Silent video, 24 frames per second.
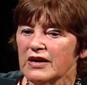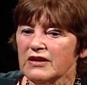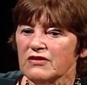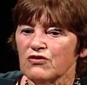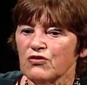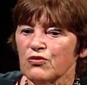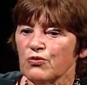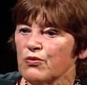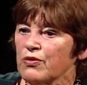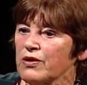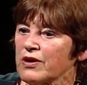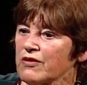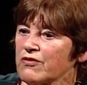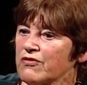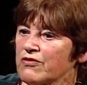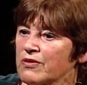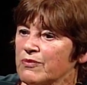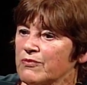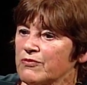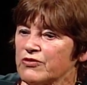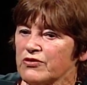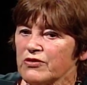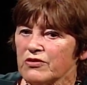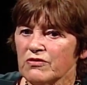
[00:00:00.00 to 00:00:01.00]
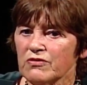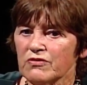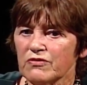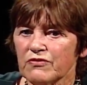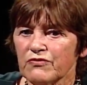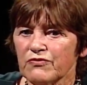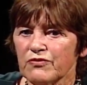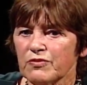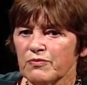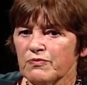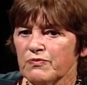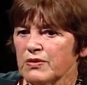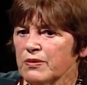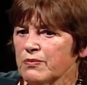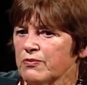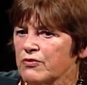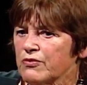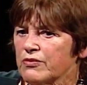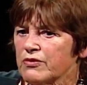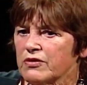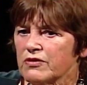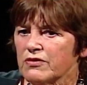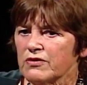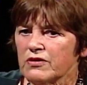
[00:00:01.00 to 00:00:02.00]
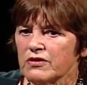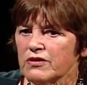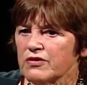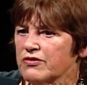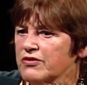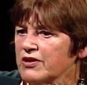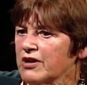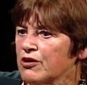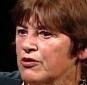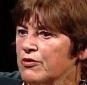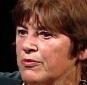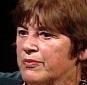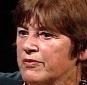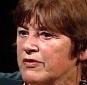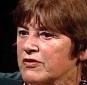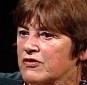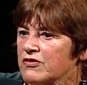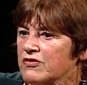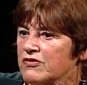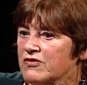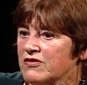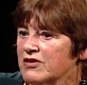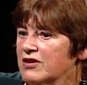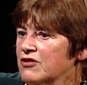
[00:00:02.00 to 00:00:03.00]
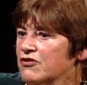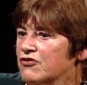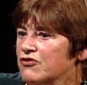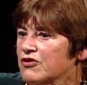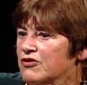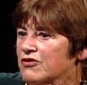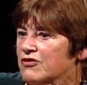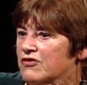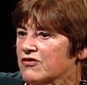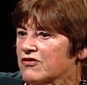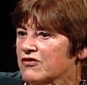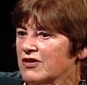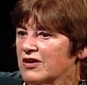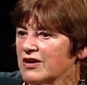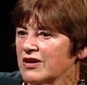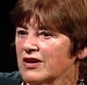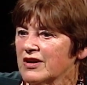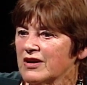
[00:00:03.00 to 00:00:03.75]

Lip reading: to work from. So people who are therapists, teachers,